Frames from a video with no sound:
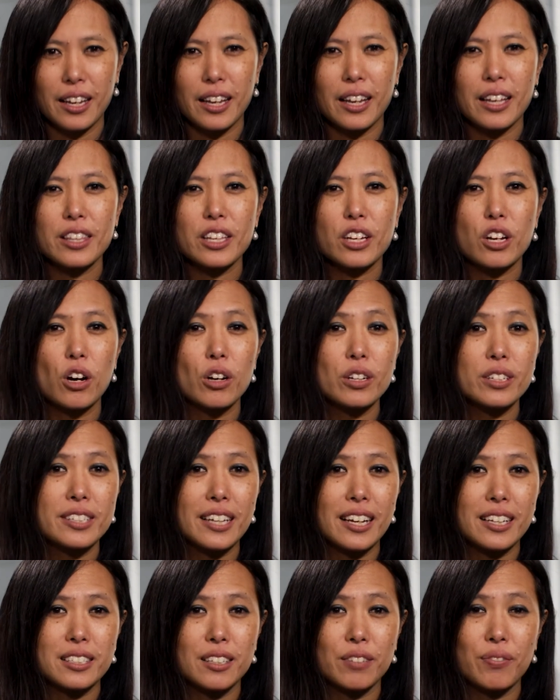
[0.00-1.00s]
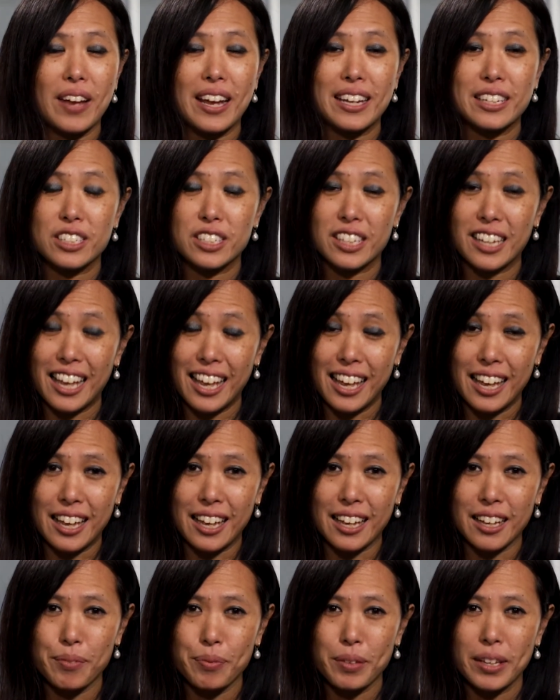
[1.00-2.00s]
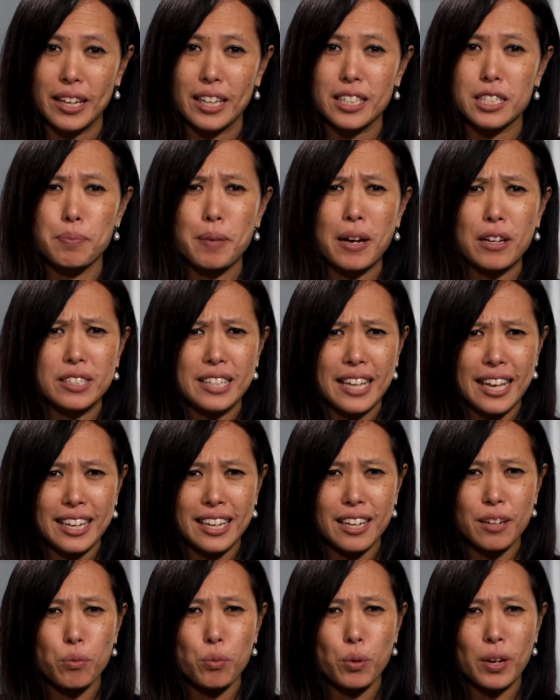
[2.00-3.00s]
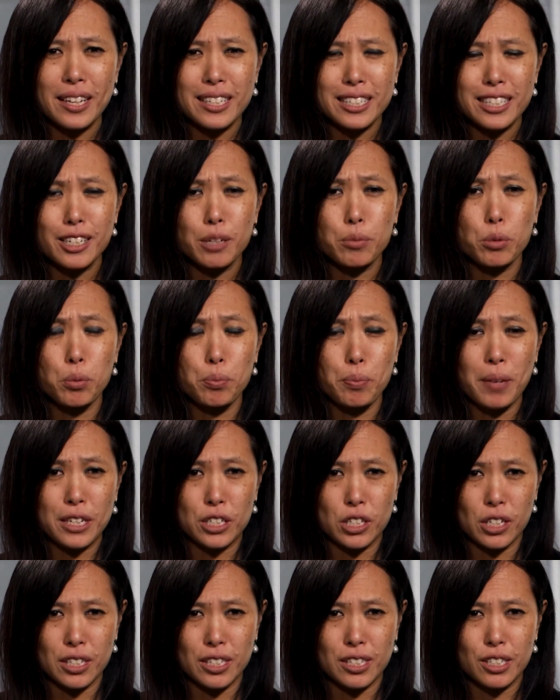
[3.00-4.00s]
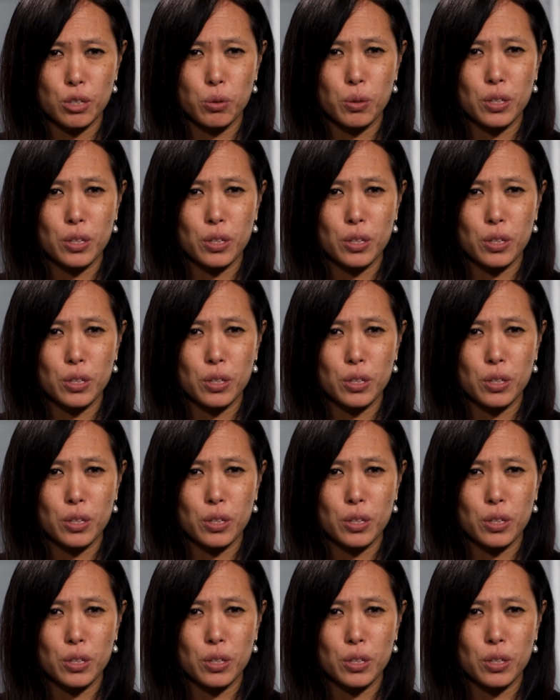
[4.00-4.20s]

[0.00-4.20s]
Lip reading: In the context of aged care, it's about taking reasonable measures to